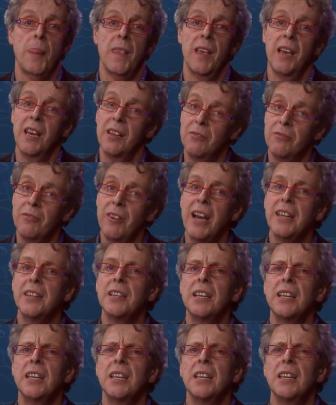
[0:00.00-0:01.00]
And
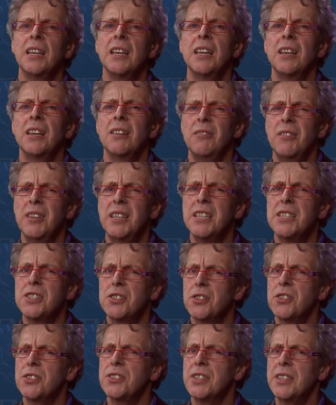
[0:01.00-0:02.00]
finally, we
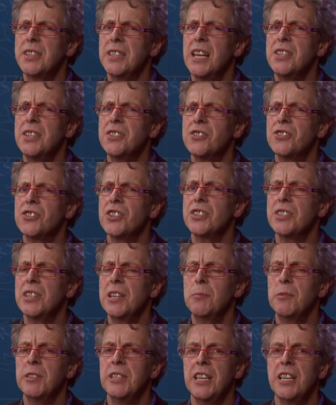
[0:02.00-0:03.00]
discussed the dangers and
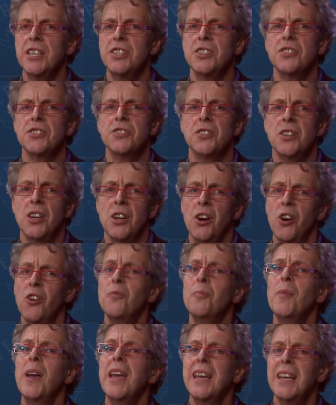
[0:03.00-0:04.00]
limitations of
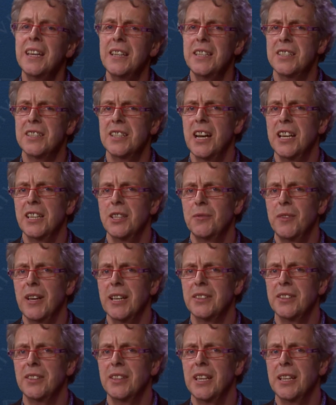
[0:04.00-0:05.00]
making these kind of
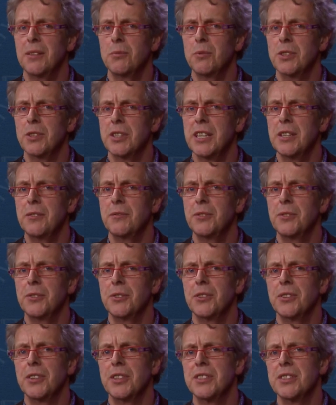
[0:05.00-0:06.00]
actor network
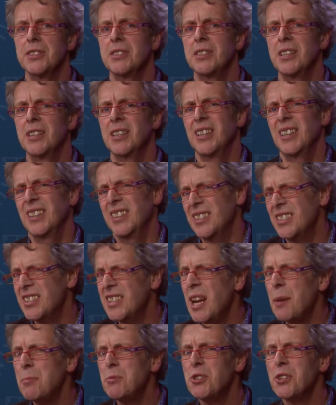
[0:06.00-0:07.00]
inventories, the
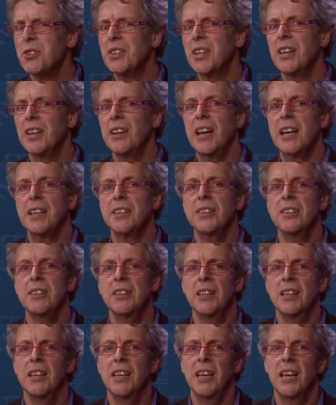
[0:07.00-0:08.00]
snapshot character
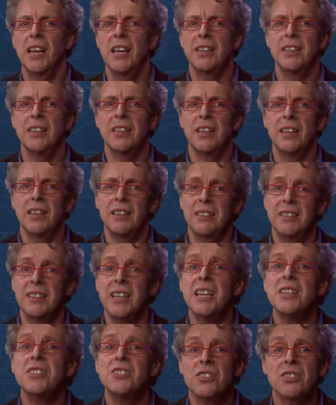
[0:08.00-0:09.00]
and the
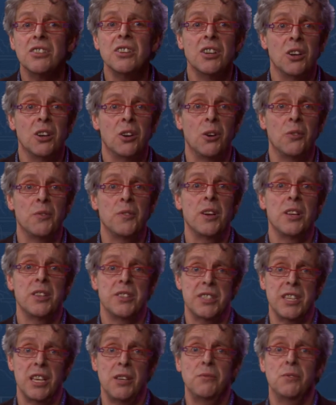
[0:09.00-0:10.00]
danger of
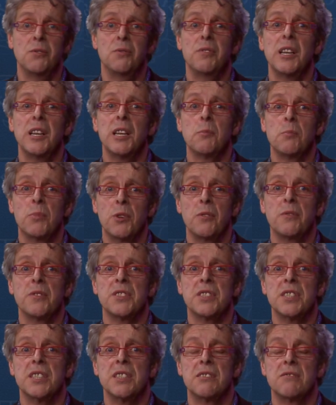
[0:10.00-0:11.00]
self-fulfilling
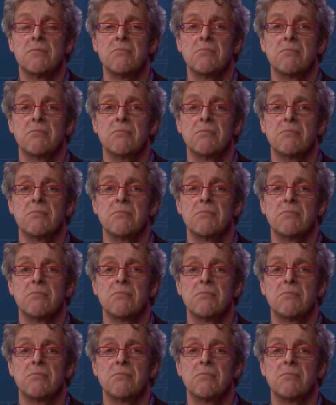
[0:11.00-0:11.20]
prophecies.